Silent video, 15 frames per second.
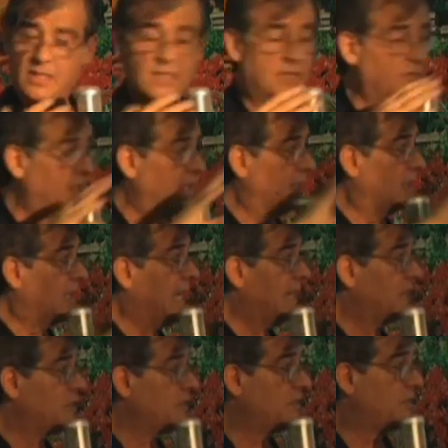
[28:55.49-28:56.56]
that
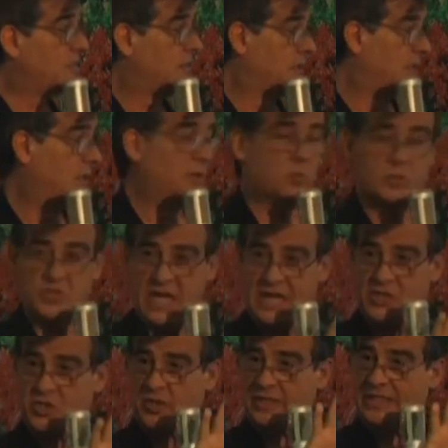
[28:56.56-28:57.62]
Atlantis was
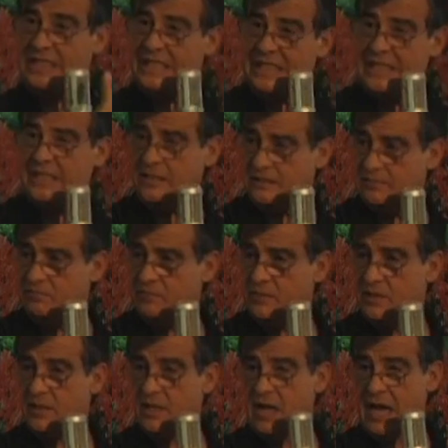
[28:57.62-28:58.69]
actually Eden,
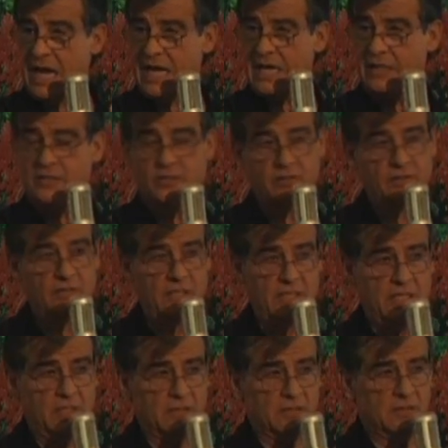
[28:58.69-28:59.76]
and
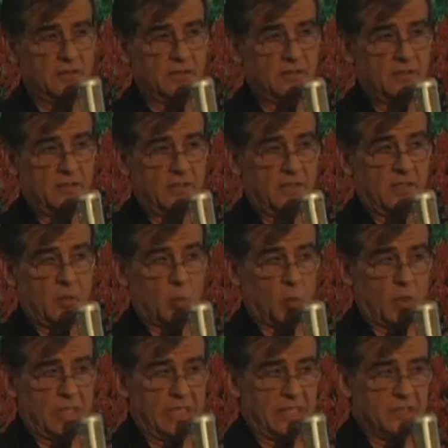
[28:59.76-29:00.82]
Eden
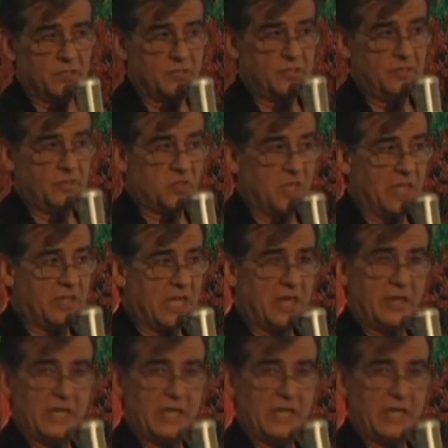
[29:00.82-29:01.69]
sent out